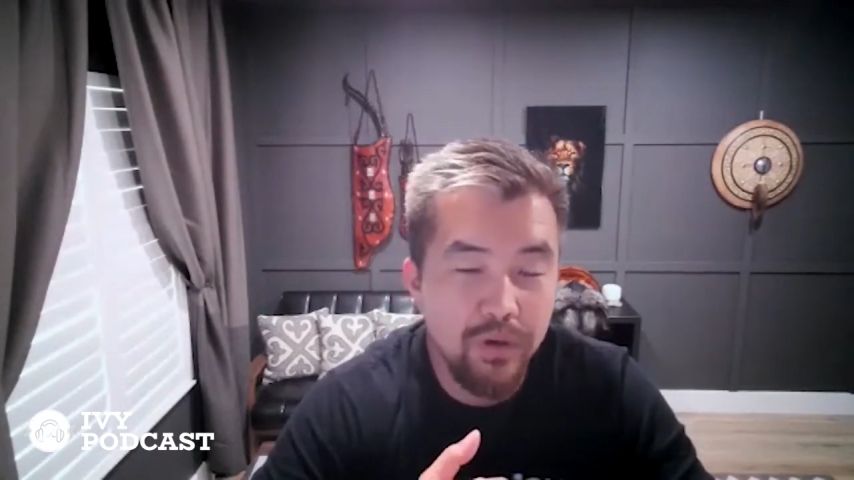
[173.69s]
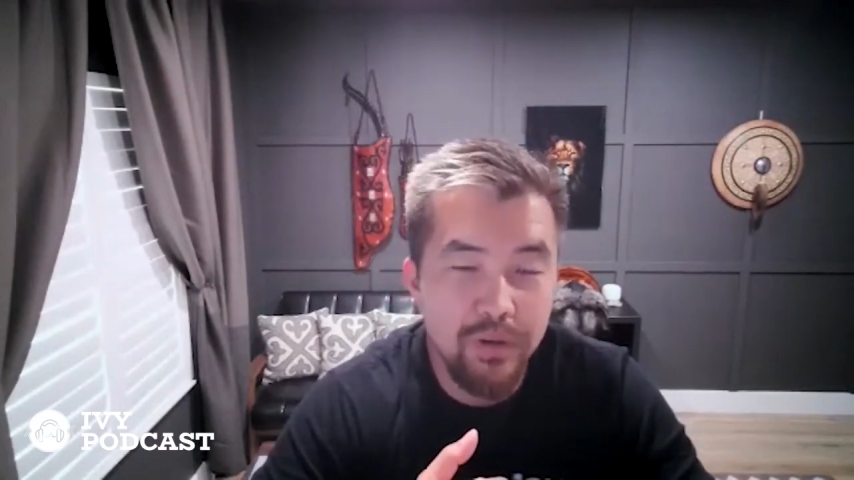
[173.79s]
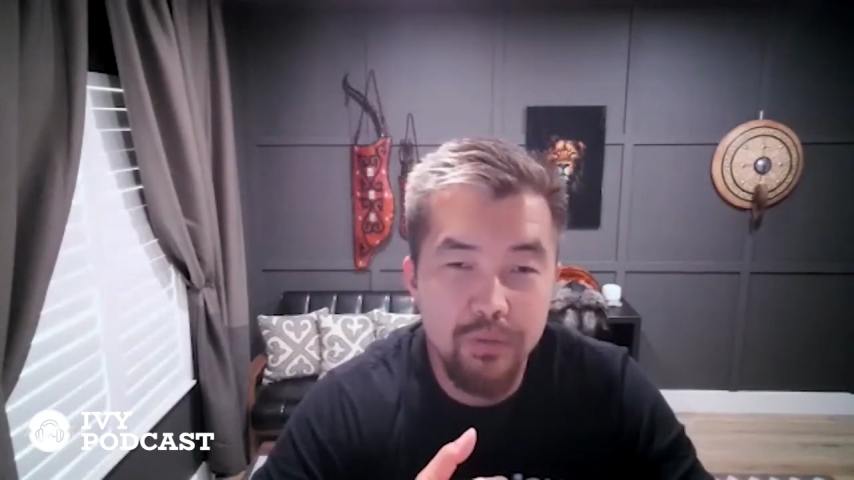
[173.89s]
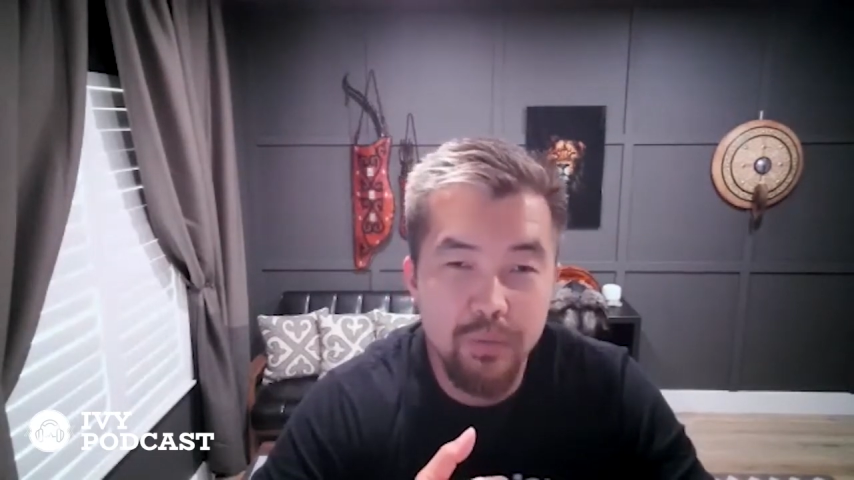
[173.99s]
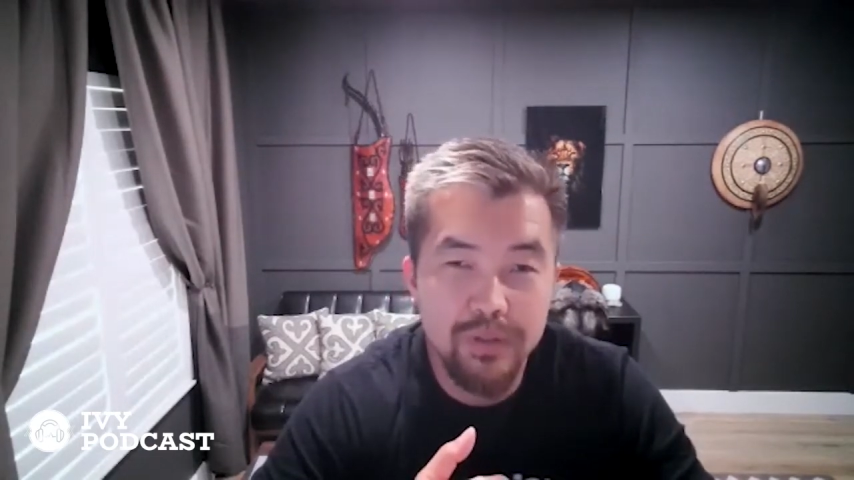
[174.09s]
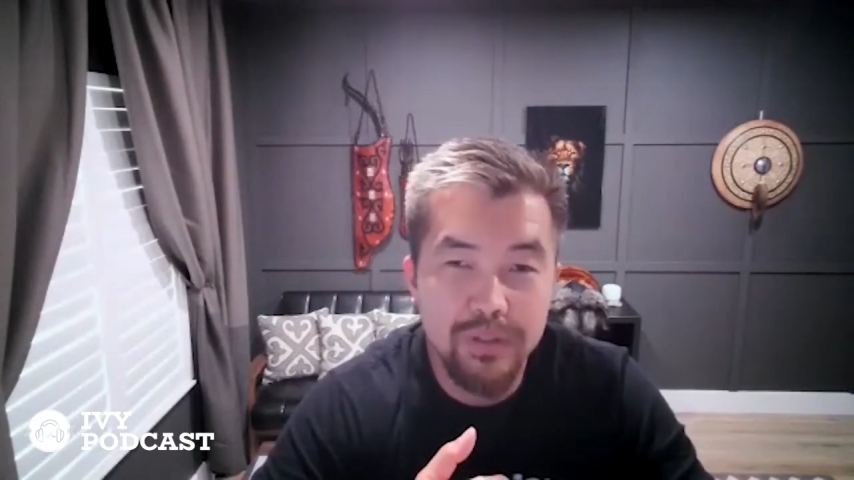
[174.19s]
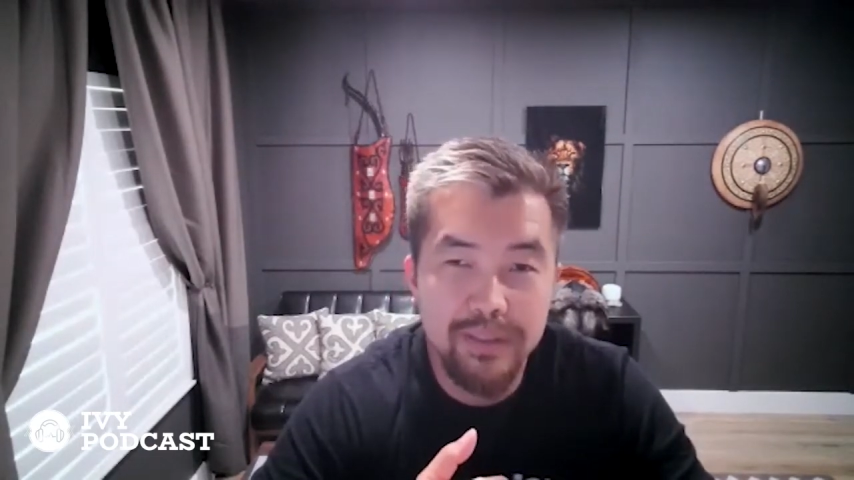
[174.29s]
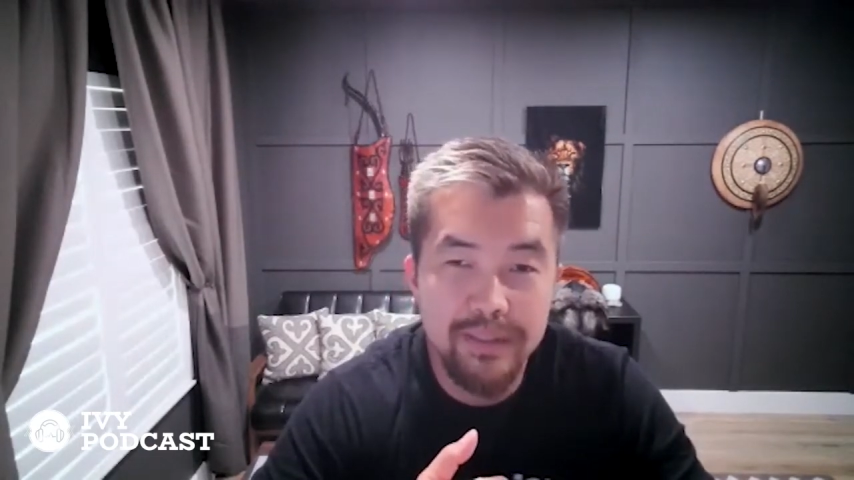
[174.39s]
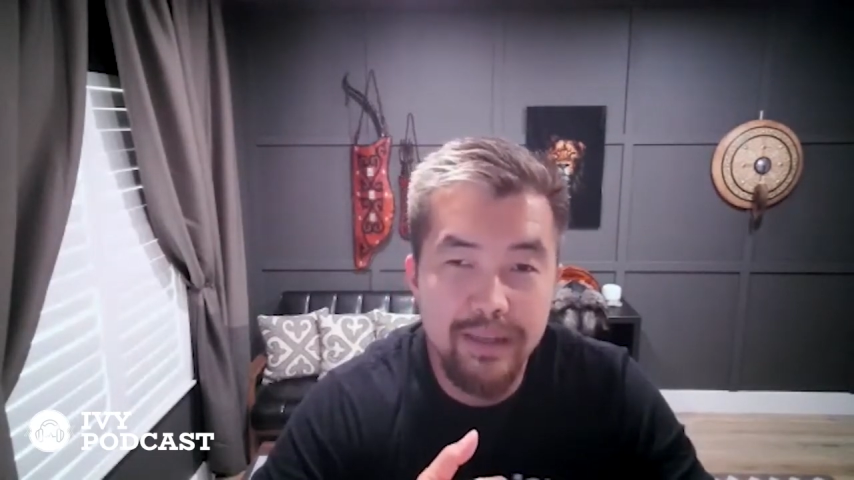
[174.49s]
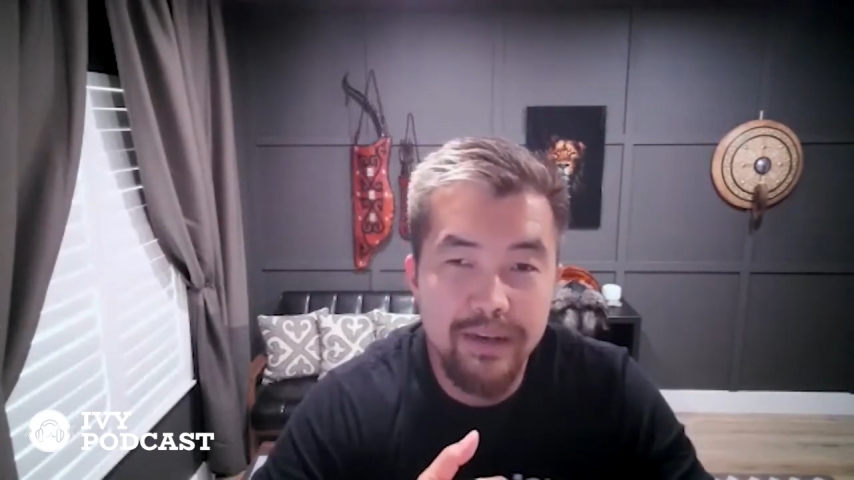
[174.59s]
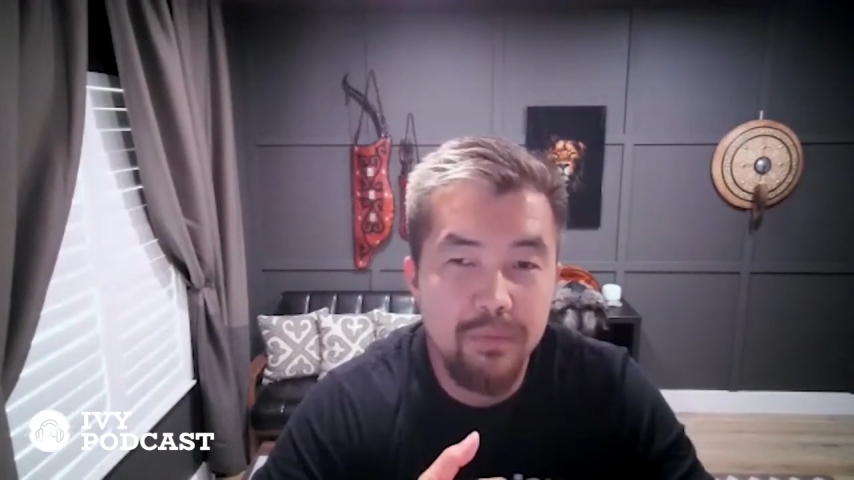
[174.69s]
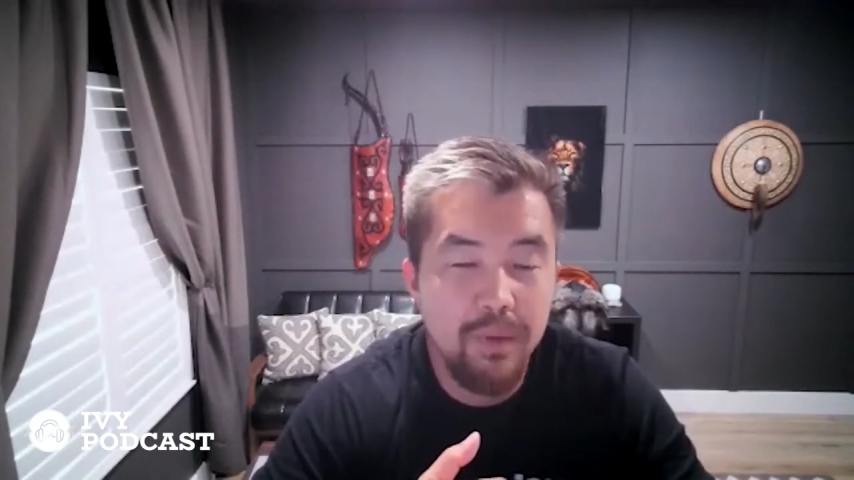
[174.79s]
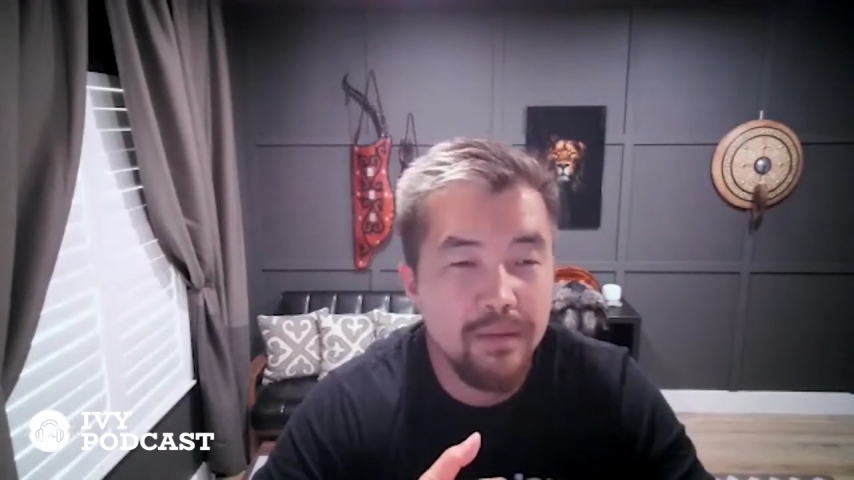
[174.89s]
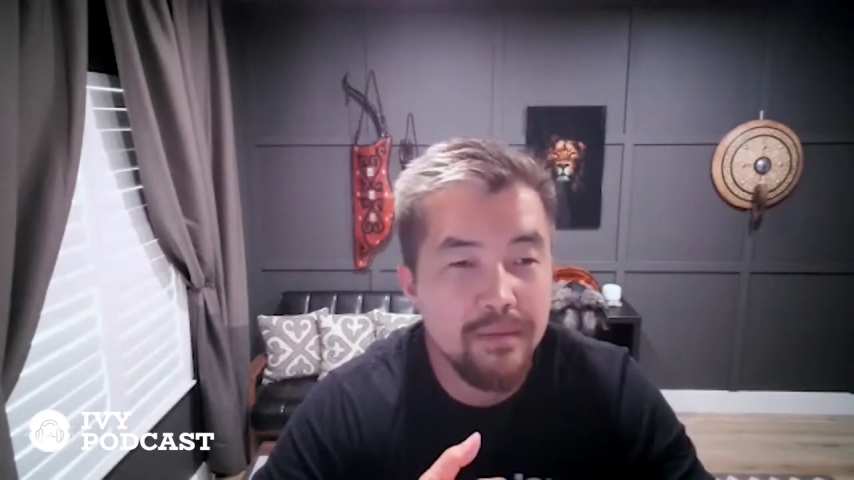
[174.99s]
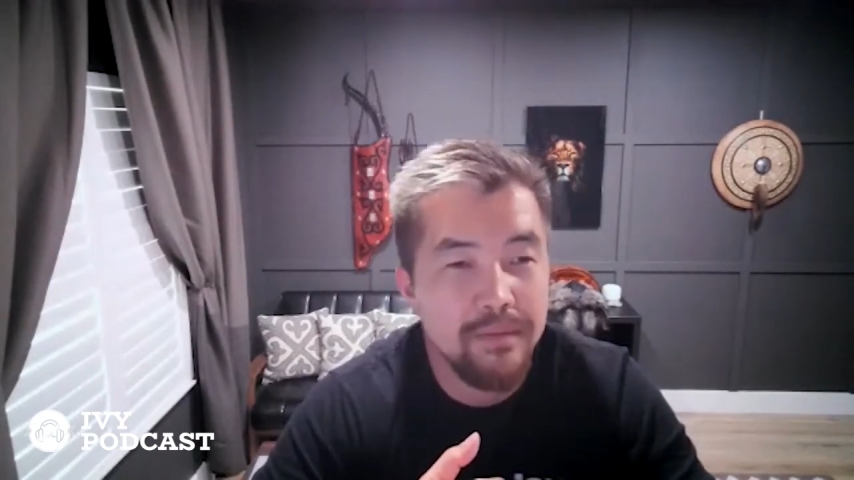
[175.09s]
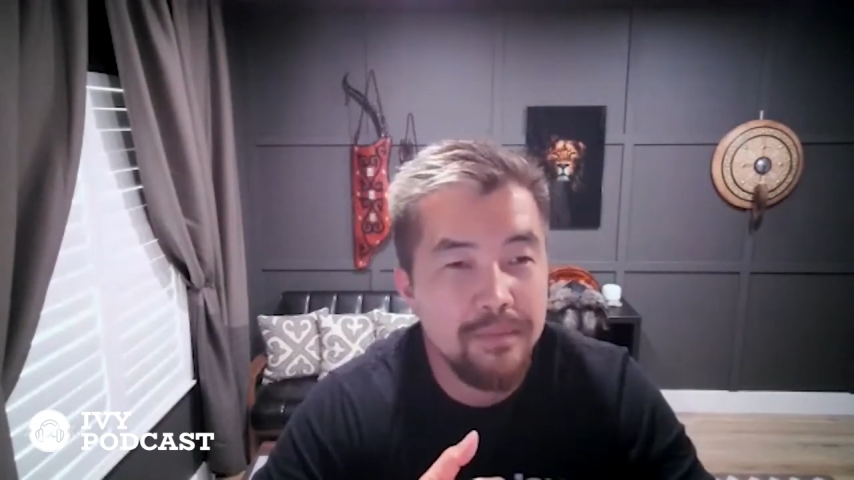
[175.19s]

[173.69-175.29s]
What are you mostly excited about?